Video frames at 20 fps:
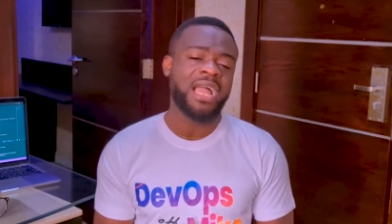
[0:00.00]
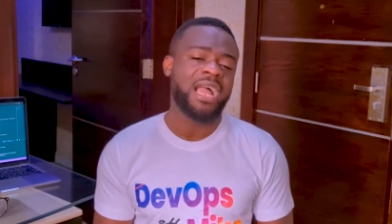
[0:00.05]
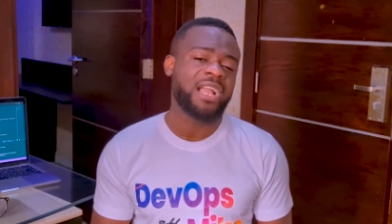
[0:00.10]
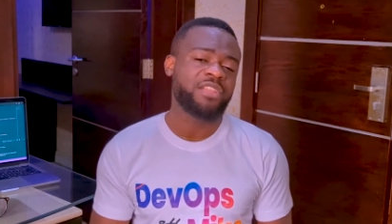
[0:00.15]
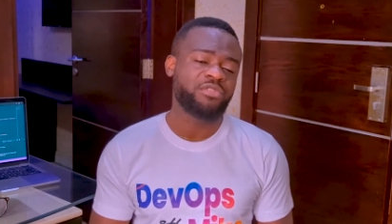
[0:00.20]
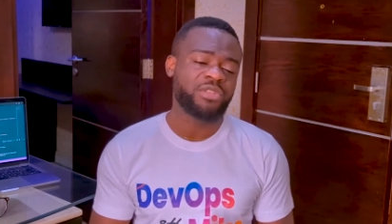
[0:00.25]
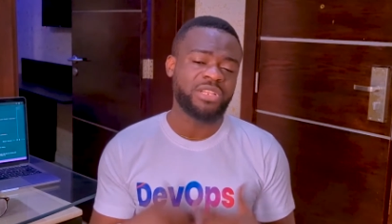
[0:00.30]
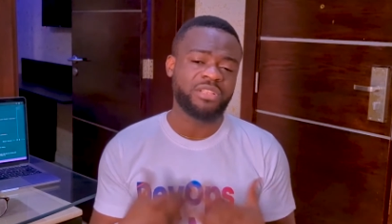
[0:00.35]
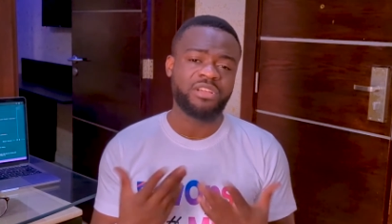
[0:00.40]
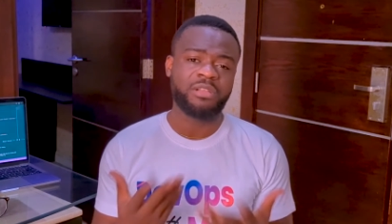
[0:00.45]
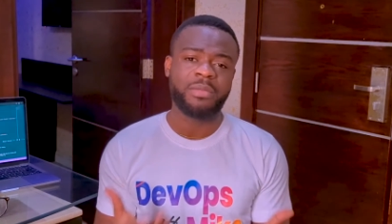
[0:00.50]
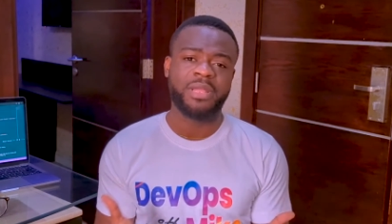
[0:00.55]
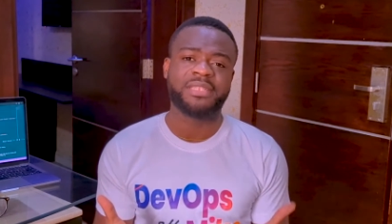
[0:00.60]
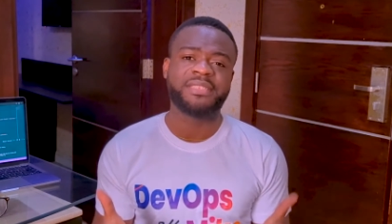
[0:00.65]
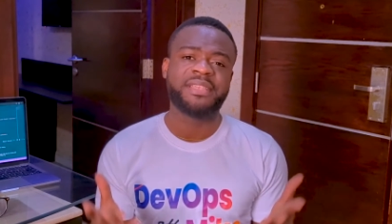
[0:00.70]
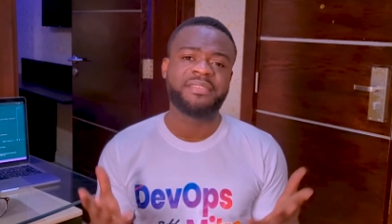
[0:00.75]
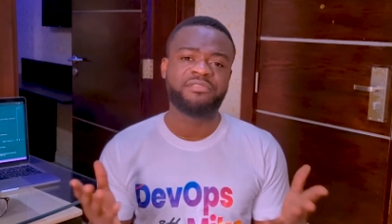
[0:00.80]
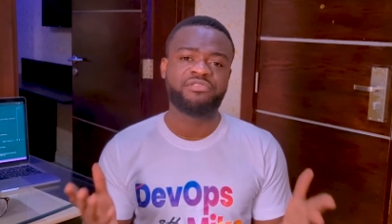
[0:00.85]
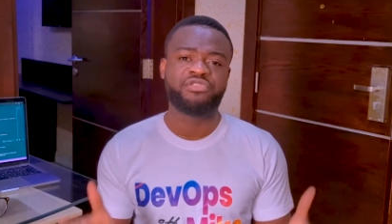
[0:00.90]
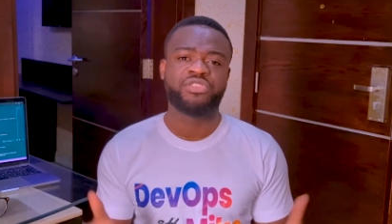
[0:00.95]
I actually got
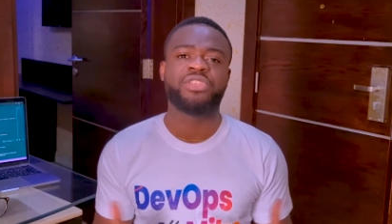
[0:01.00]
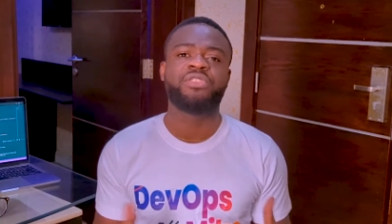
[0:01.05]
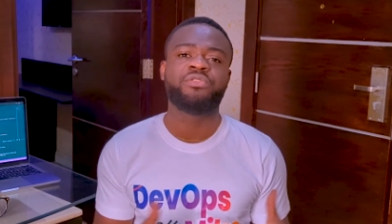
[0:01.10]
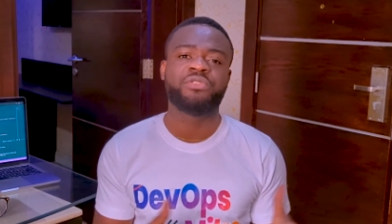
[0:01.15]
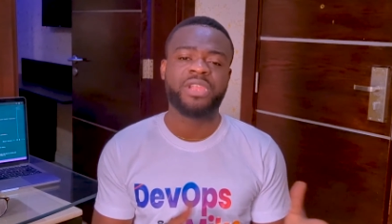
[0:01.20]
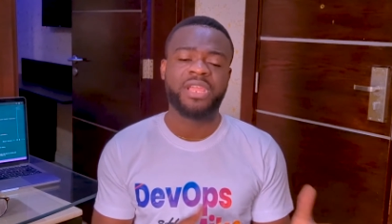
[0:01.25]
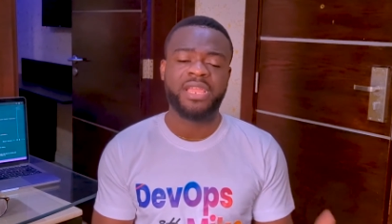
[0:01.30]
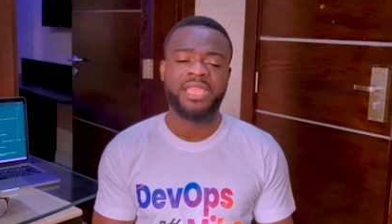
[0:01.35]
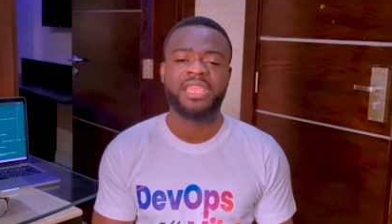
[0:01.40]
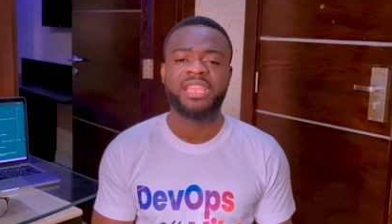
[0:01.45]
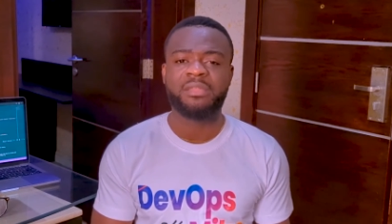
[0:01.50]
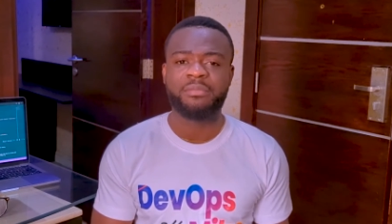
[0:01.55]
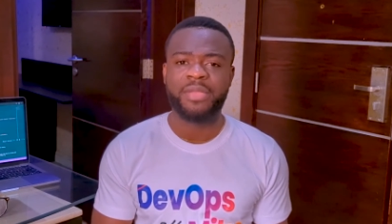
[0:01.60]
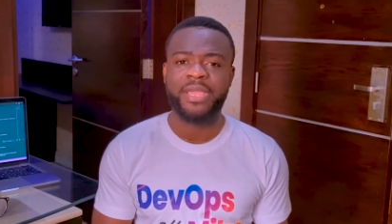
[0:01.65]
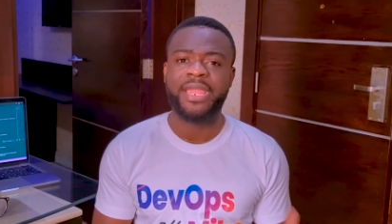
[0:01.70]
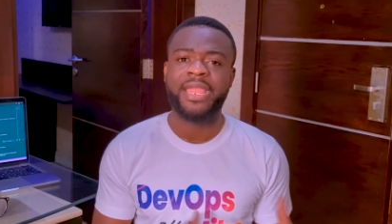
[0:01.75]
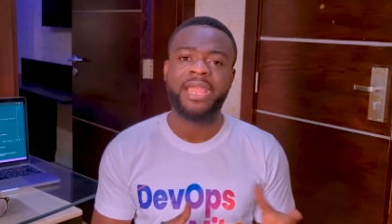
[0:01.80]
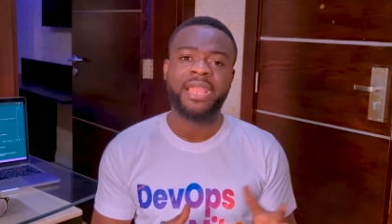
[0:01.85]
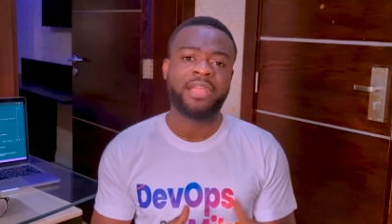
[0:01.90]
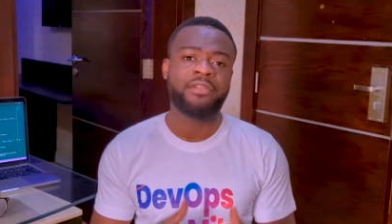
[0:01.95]
myself trained to that
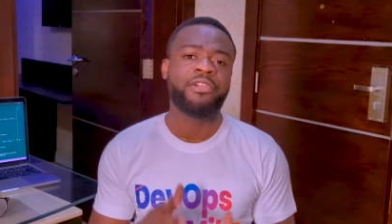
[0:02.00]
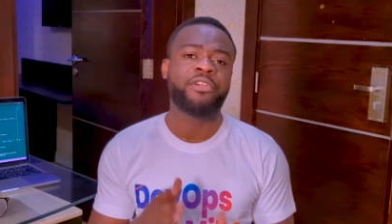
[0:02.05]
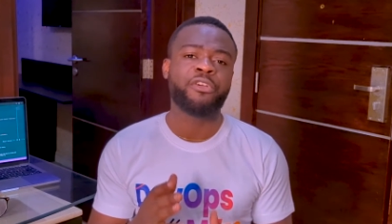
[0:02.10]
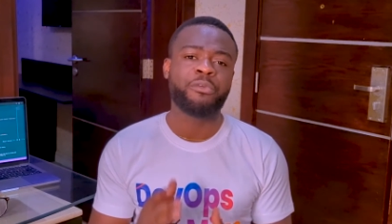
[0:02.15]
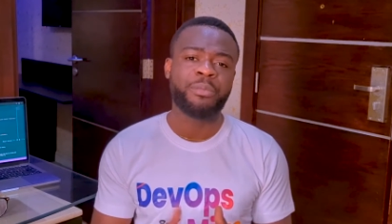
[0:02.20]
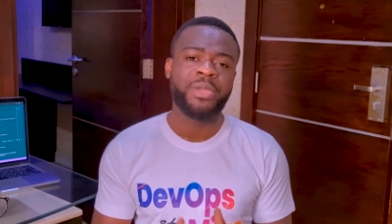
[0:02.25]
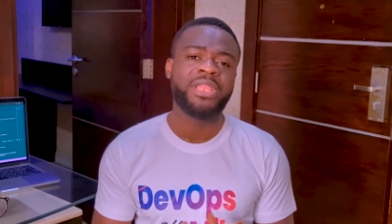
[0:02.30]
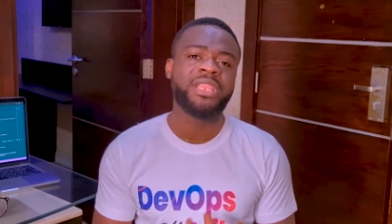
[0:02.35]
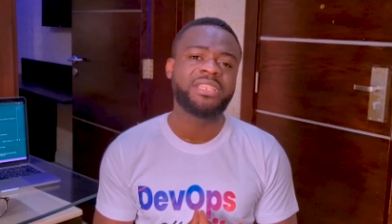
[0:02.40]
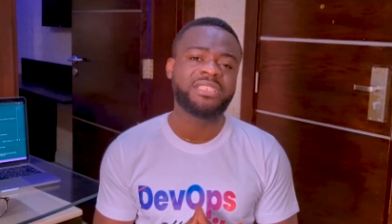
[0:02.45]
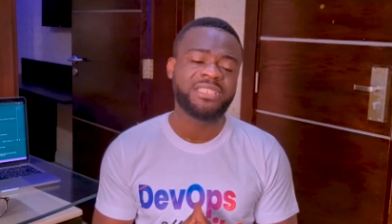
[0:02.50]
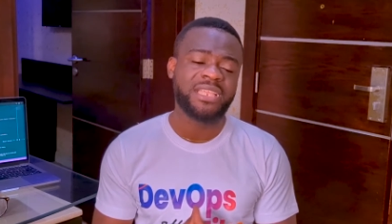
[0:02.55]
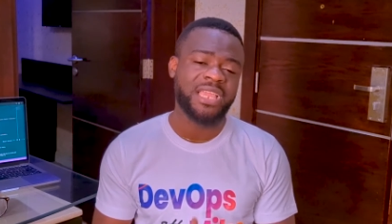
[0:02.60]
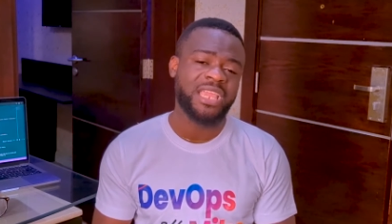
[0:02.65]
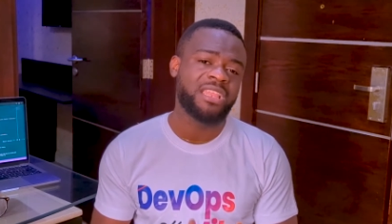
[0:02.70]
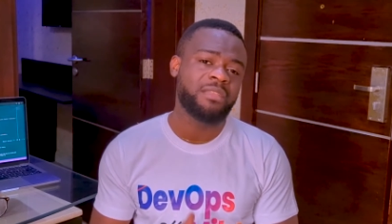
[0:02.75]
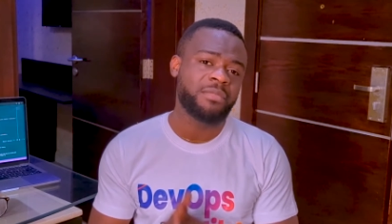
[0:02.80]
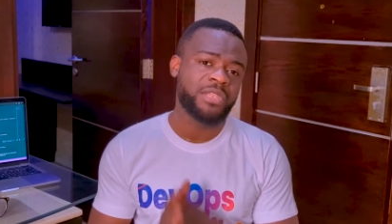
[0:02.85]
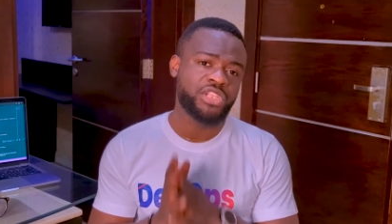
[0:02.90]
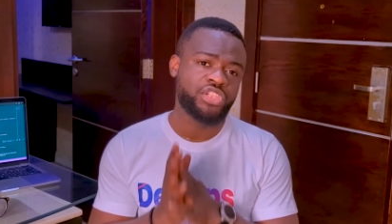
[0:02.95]
academy, and I can recommend this
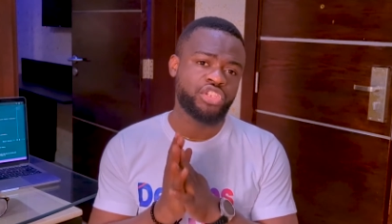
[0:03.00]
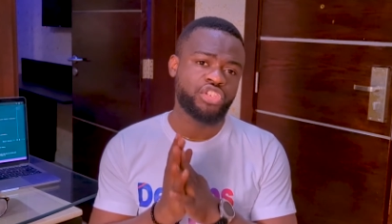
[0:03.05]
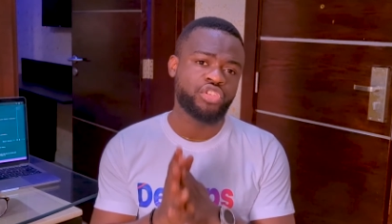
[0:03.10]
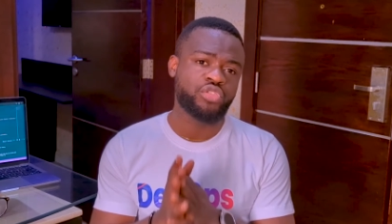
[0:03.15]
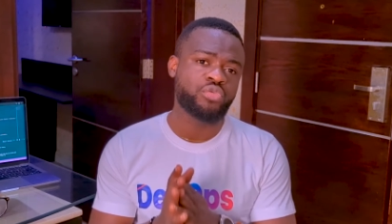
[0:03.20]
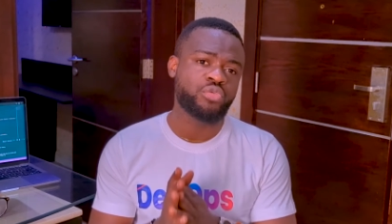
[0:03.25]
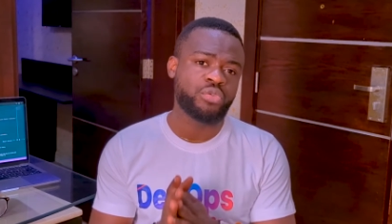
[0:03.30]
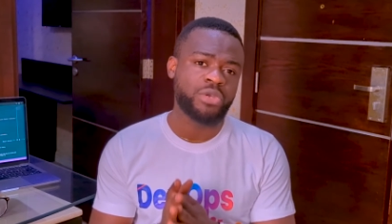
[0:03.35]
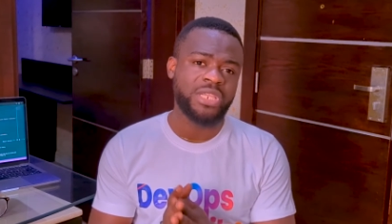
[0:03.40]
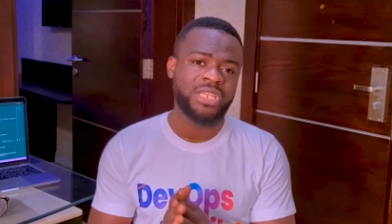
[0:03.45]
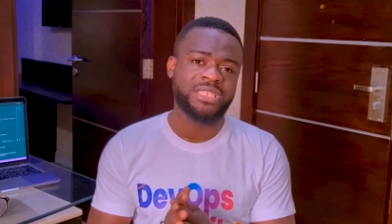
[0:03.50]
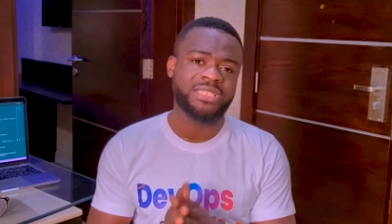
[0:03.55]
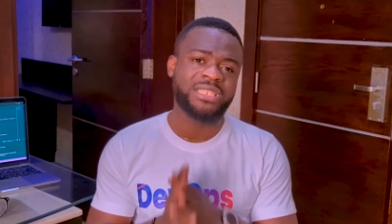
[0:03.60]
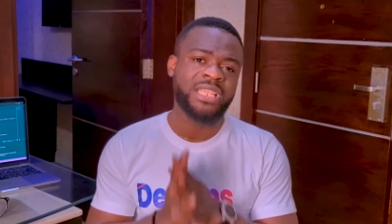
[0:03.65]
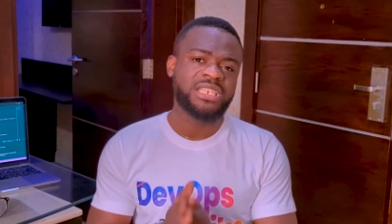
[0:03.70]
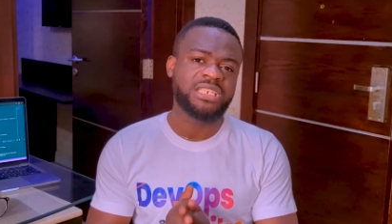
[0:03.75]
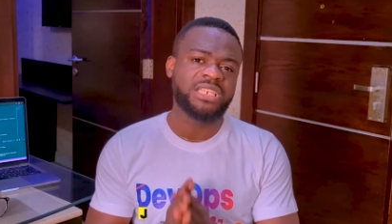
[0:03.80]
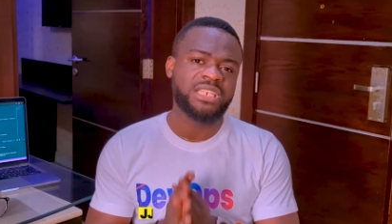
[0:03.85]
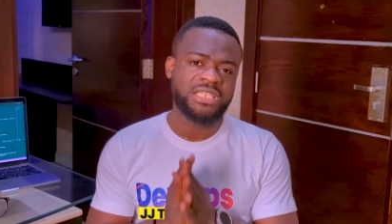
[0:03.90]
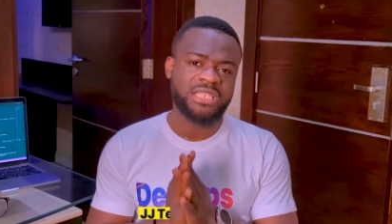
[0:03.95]
academy to you. It's
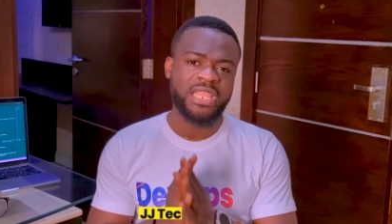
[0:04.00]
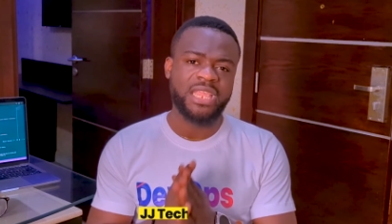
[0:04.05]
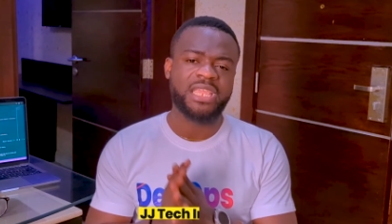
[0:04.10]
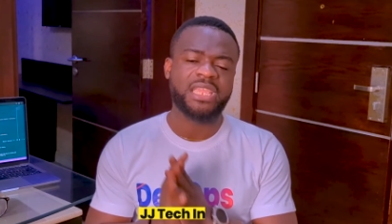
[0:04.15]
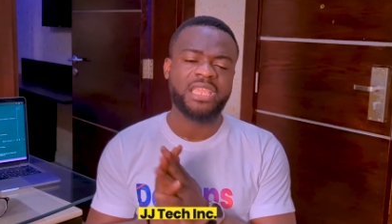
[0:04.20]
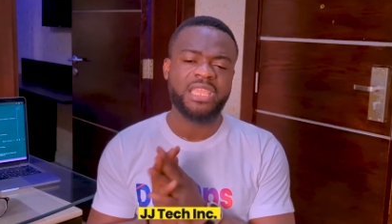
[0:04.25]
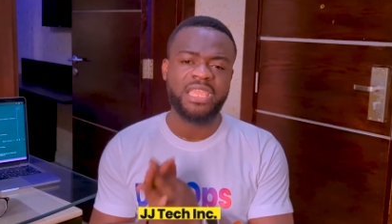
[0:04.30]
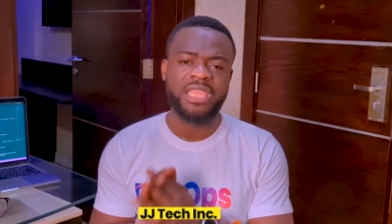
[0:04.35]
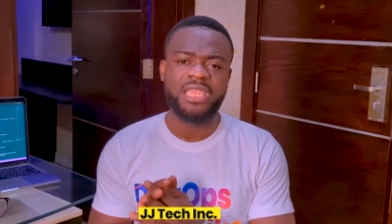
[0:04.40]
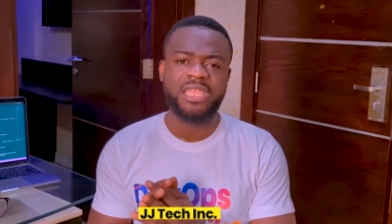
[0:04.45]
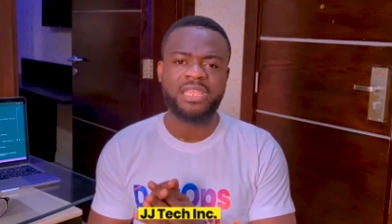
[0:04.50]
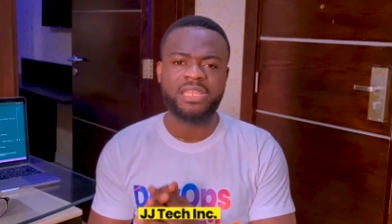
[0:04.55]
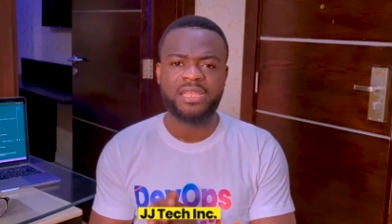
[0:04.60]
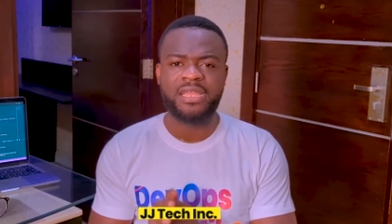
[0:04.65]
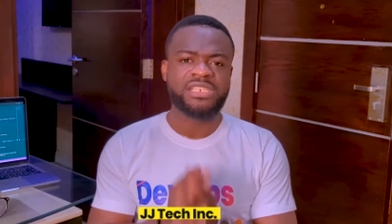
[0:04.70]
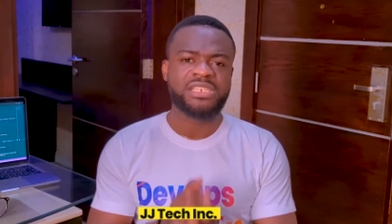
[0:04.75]
JTEC Incorporated.